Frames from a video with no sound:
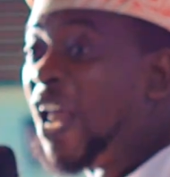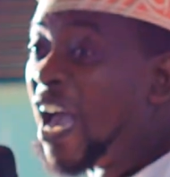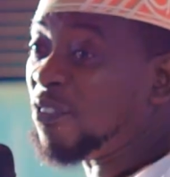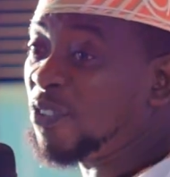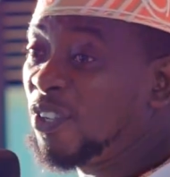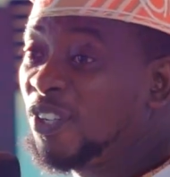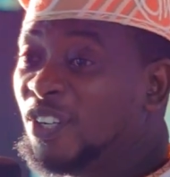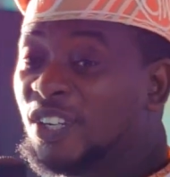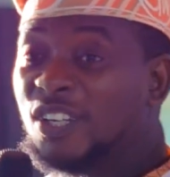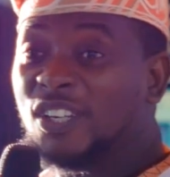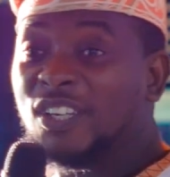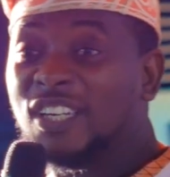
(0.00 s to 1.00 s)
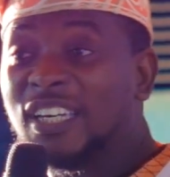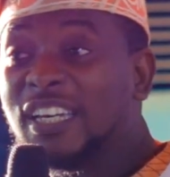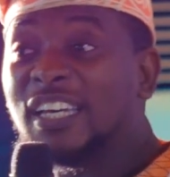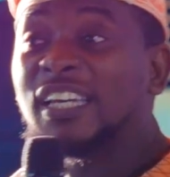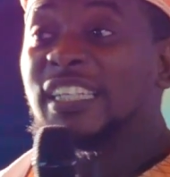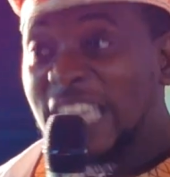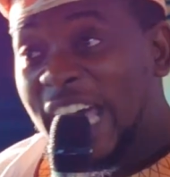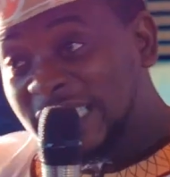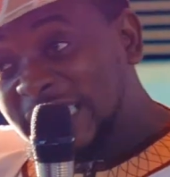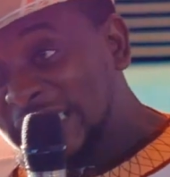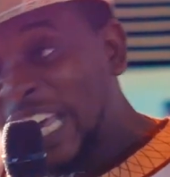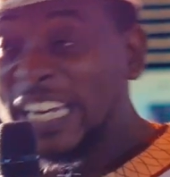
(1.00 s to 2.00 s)
life.
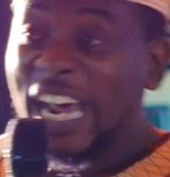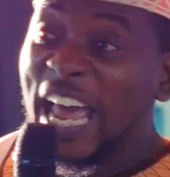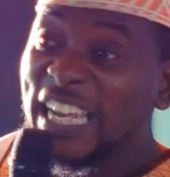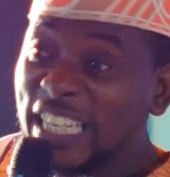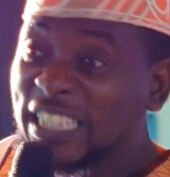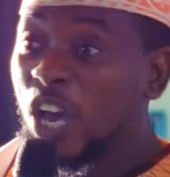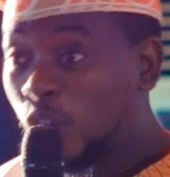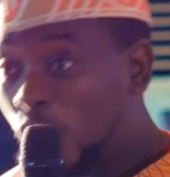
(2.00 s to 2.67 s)
Yes, generally it's a